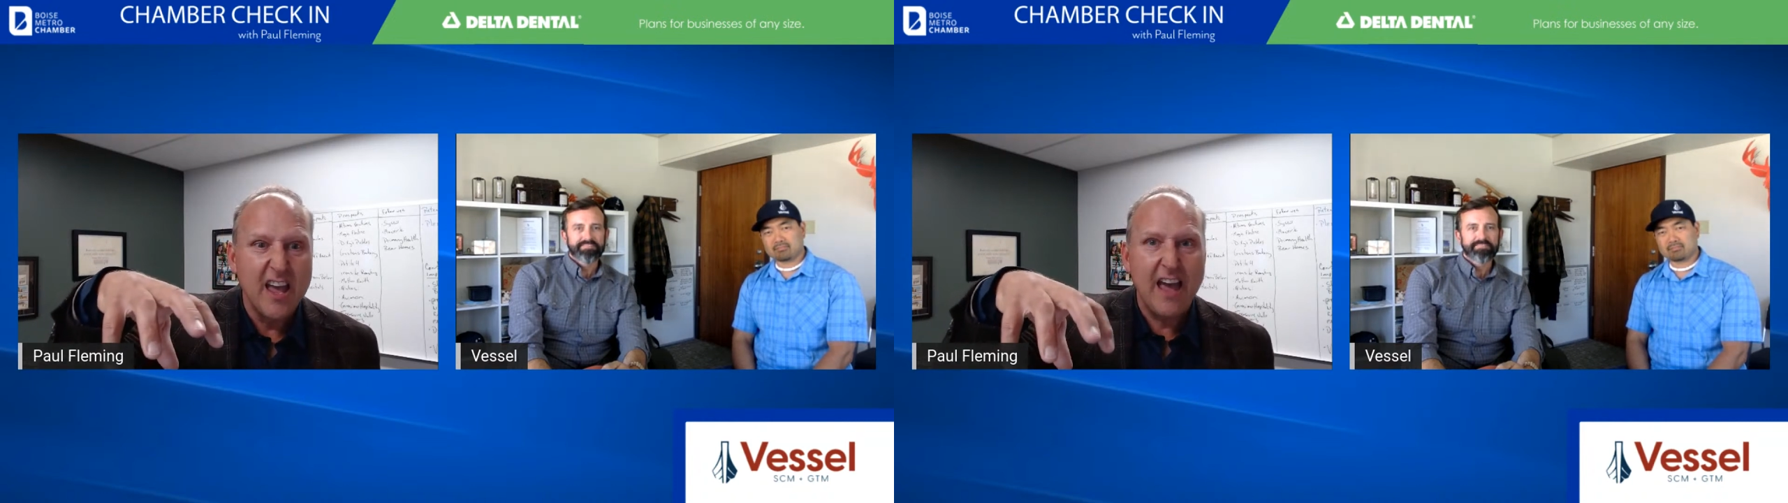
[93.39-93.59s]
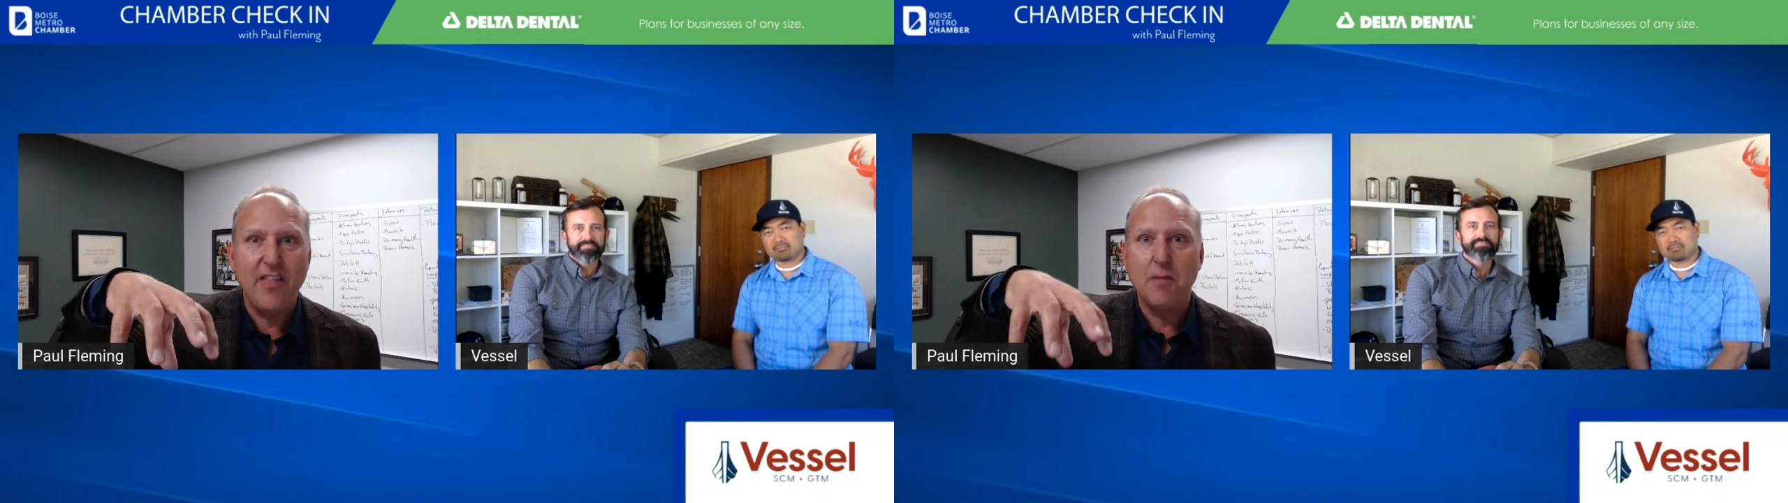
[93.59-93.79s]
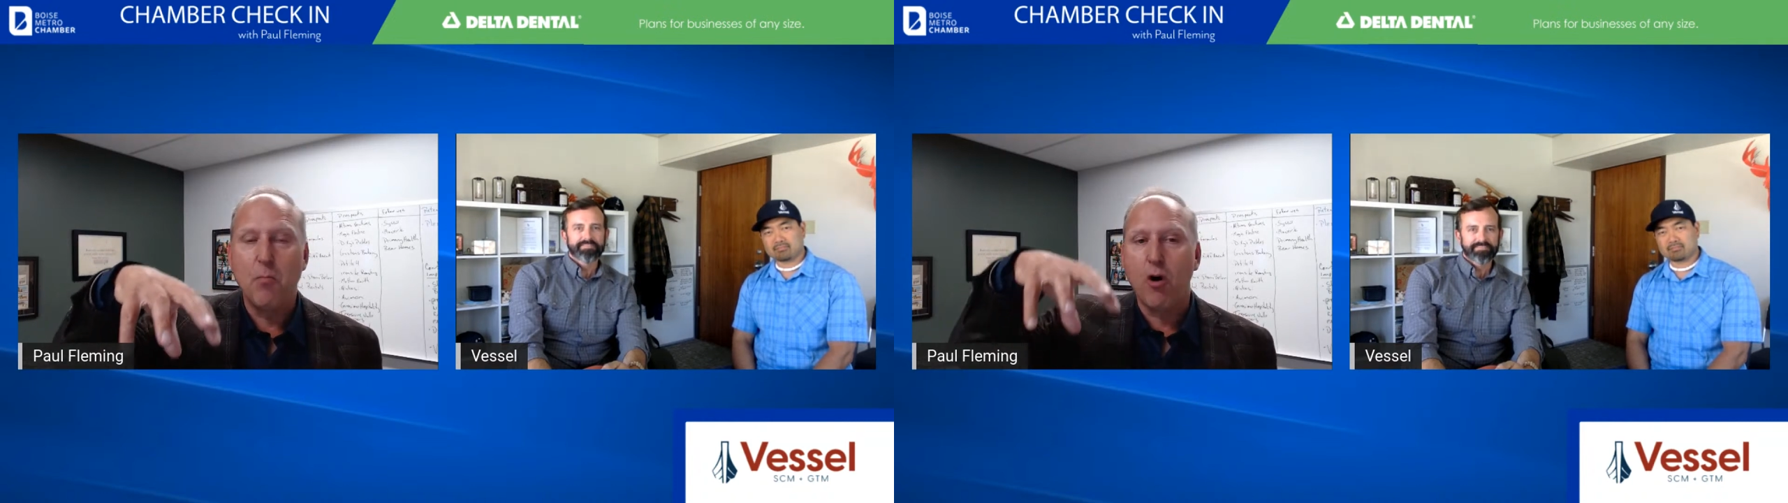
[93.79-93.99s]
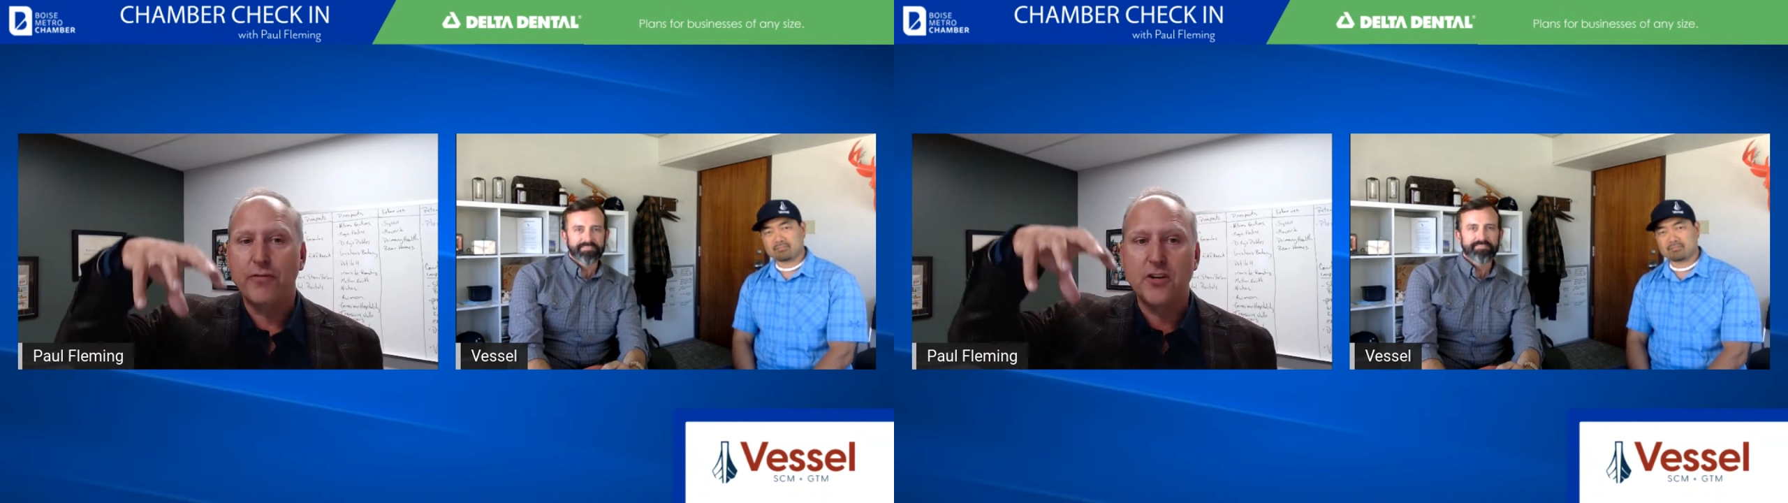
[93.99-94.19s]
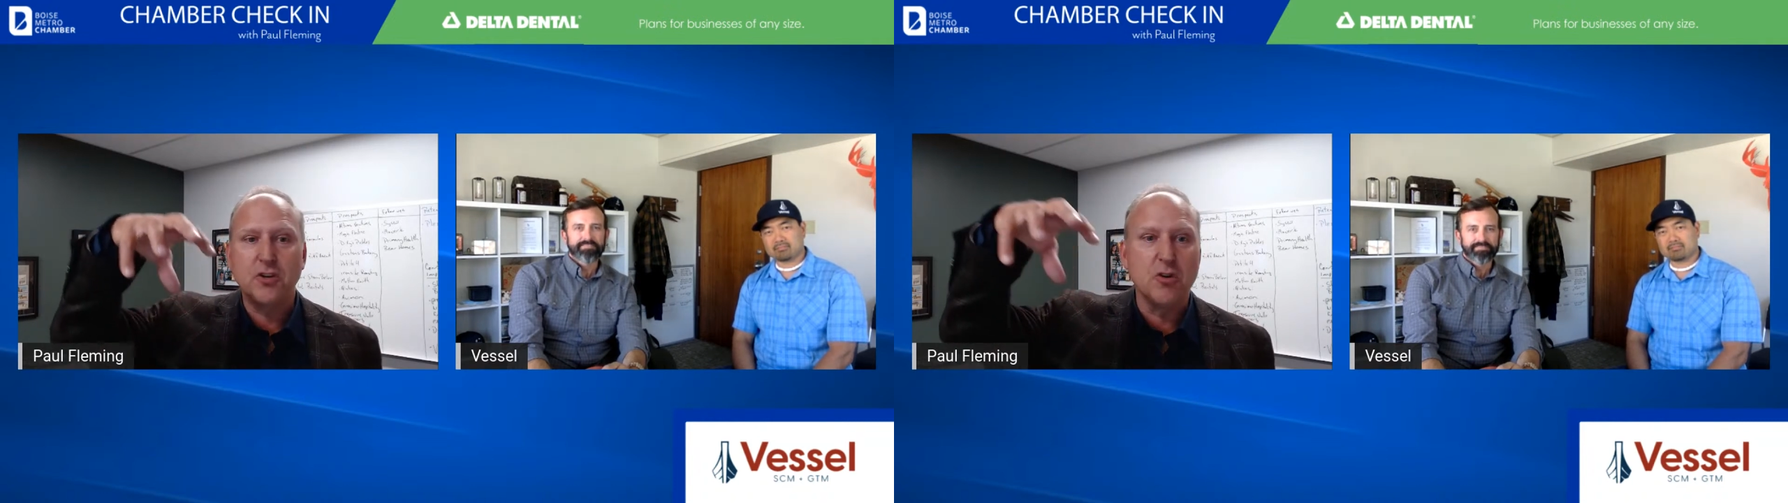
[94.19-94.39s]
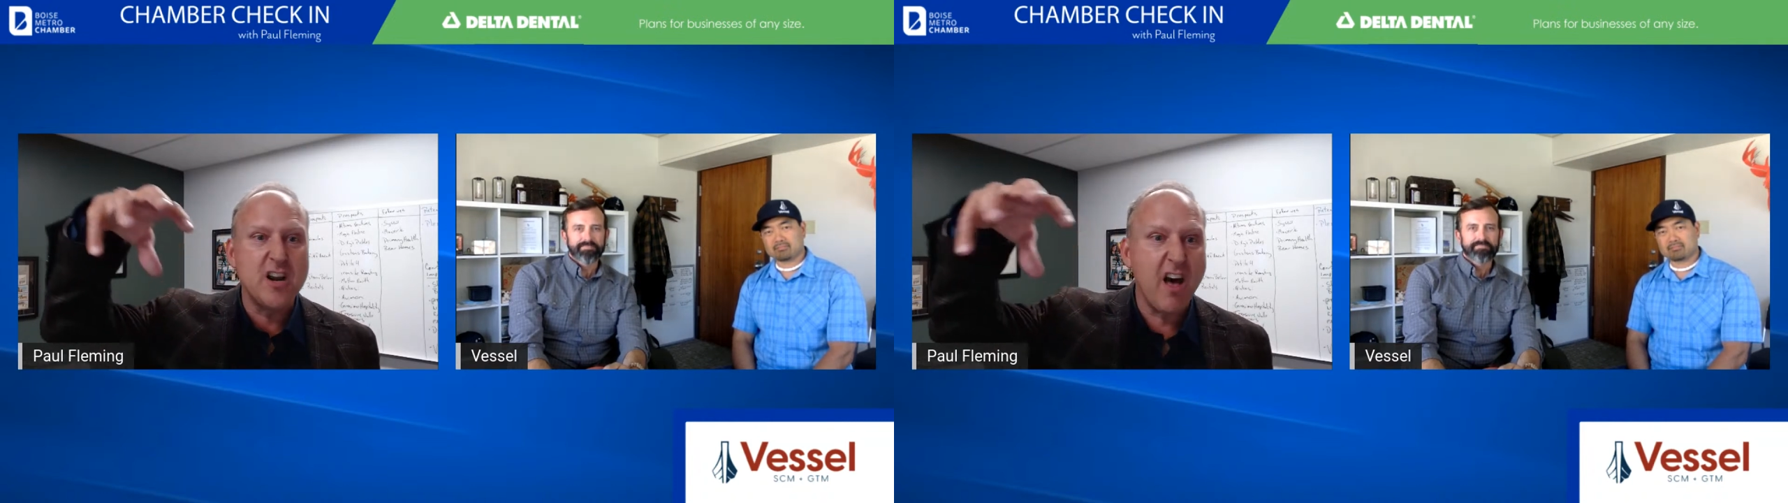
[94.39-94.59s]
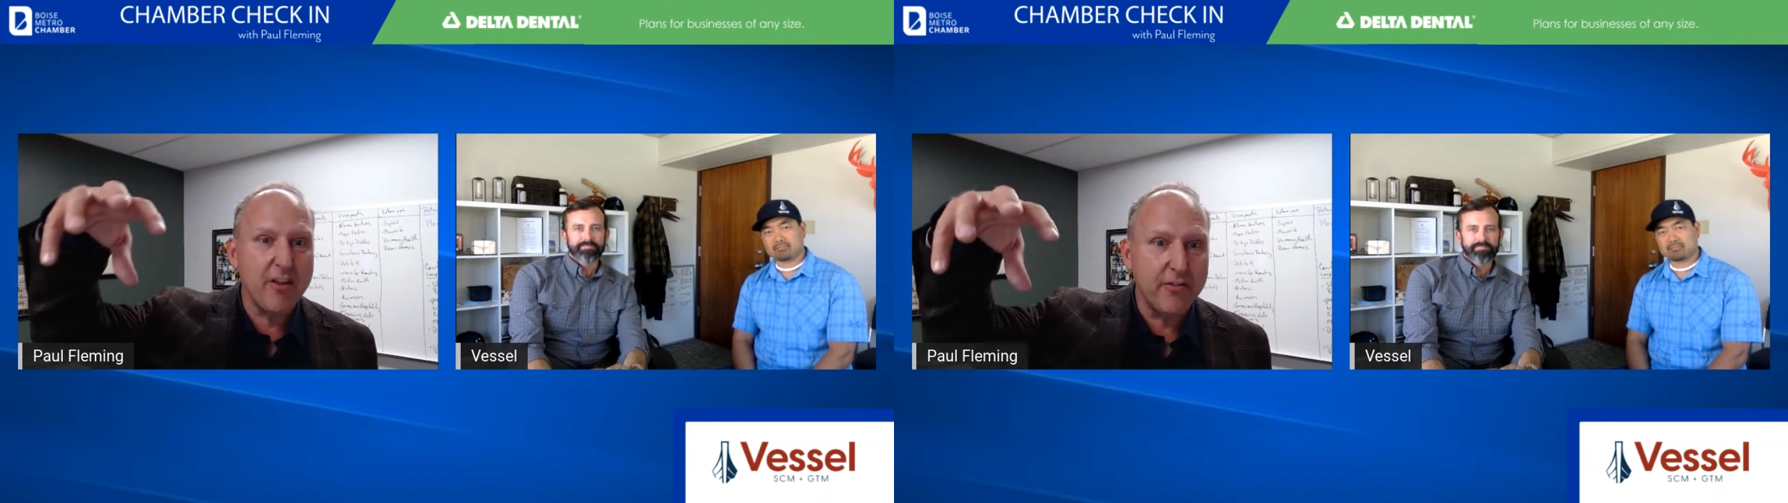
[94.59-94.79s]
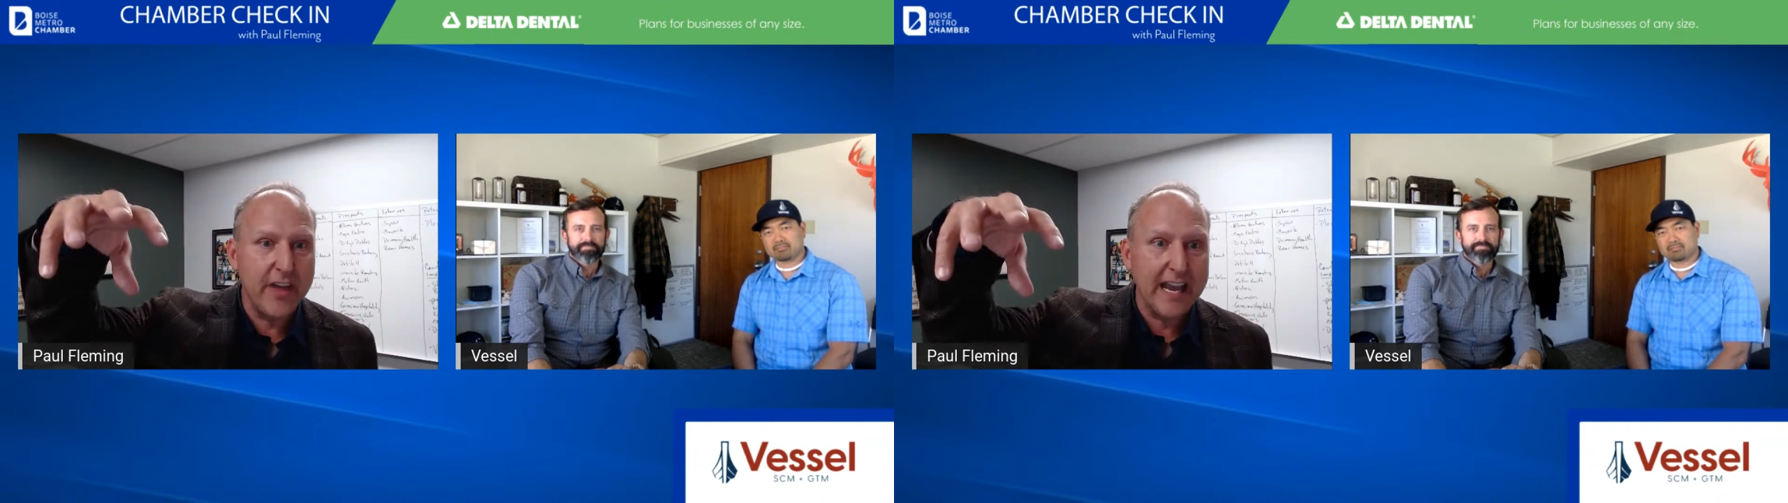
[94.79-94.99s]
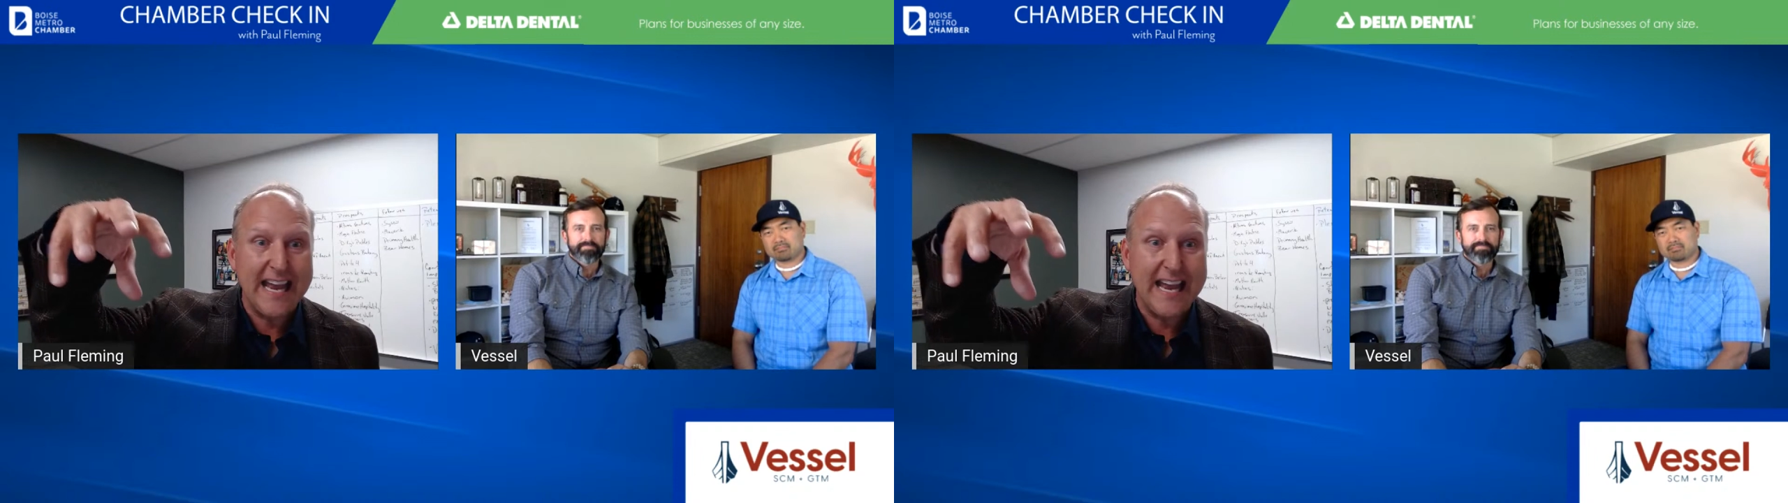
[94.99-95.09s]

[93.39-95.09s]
and then morphed into another thing.